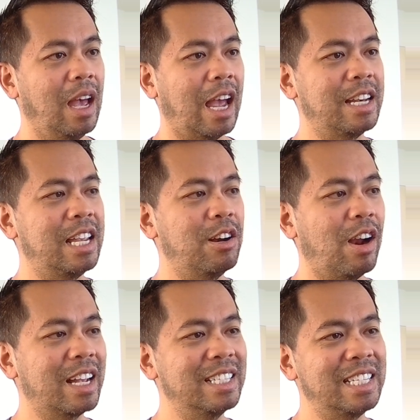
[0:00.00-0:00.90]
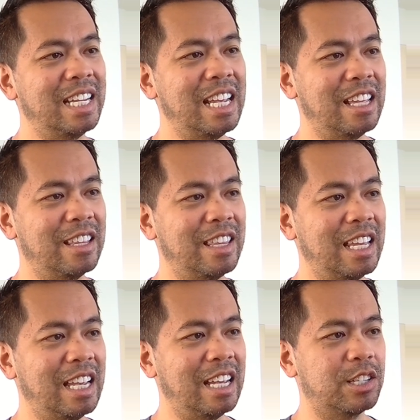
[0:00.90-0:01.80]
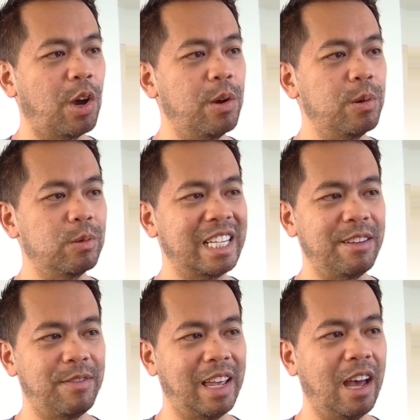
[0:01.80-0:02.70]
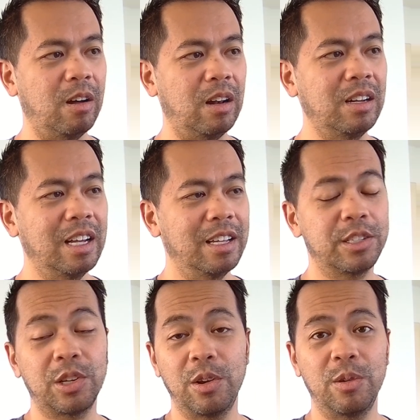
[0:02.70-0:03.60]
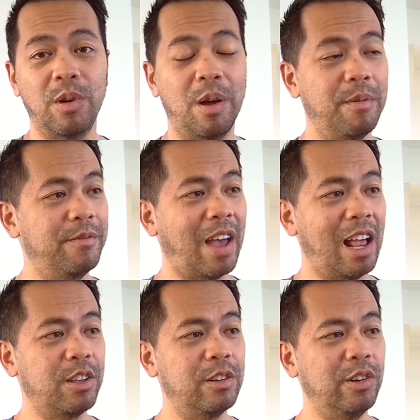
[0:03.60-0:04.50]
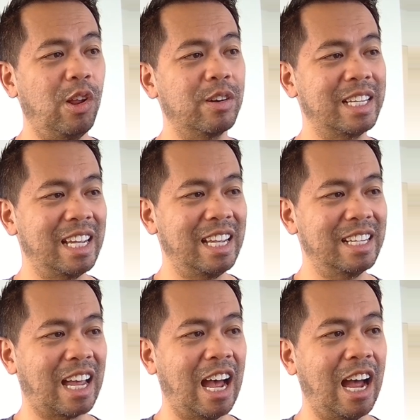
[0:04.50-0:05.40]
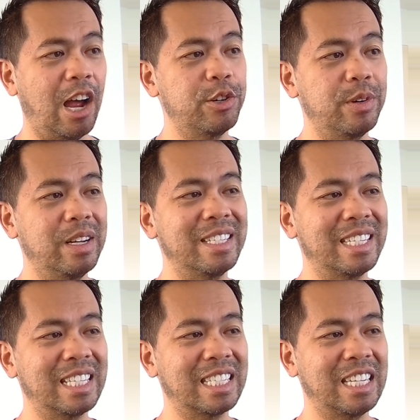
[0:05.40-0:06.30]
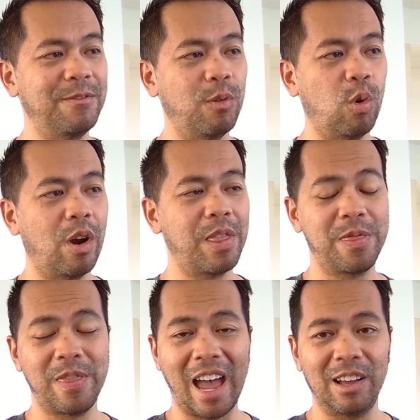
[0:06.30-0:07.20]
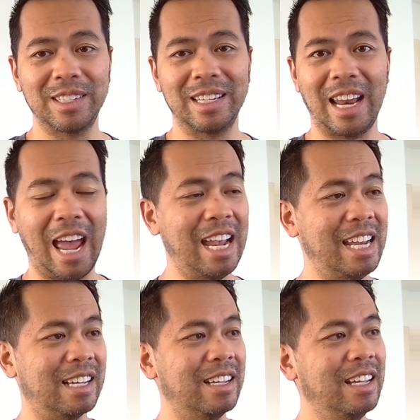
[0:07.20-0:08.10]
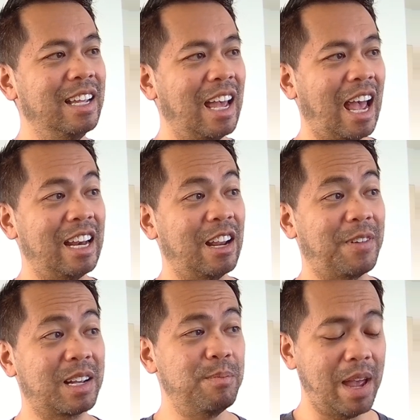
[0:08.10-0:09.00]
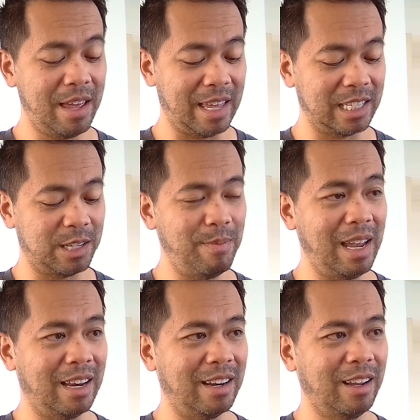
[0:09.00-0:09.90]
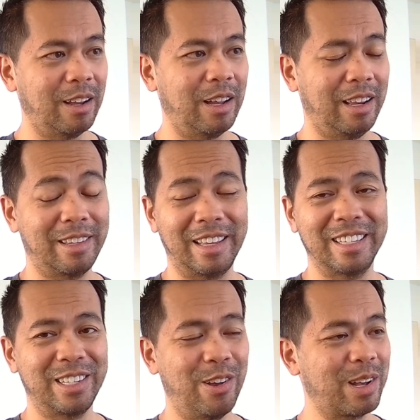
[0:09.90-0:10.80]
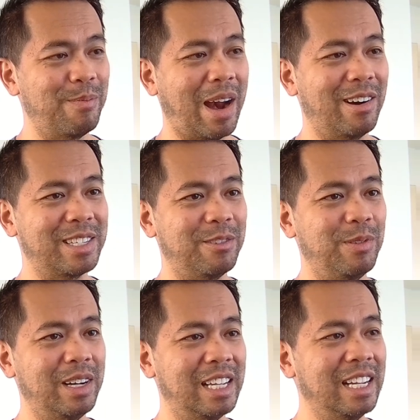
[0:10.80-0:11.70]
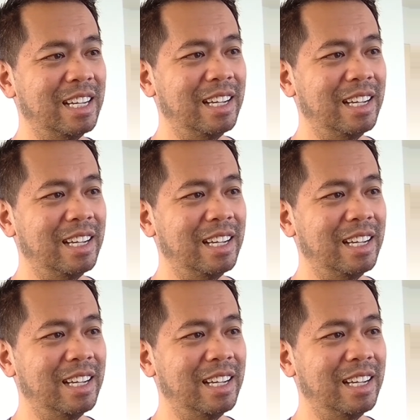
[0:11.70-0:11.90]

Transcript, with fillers: And here I can see the total TVL, total value locked, is 164,000 ADA. And if I compare that to Min, there's no comparison really.